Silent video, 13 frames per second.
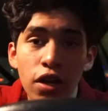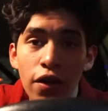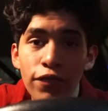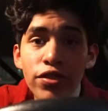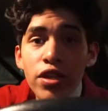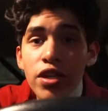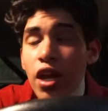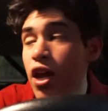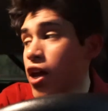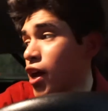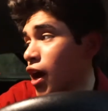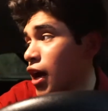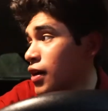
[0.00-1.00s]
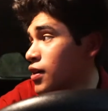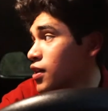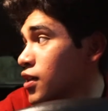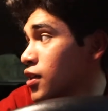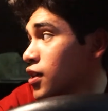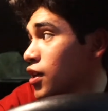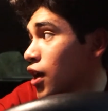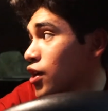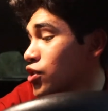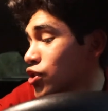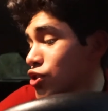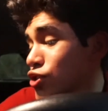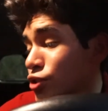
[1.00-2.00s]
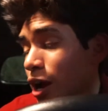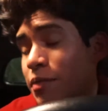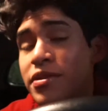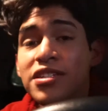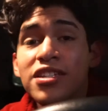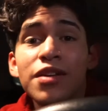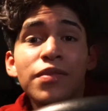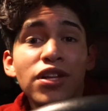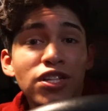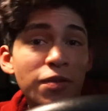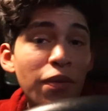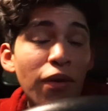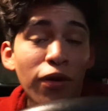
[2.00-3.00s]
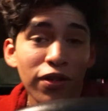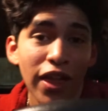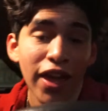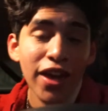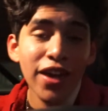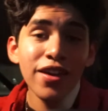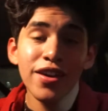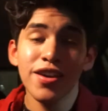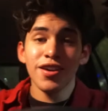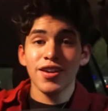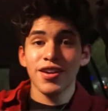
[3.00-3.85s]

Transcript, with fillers: off with the night, I just grabbed some Chipotle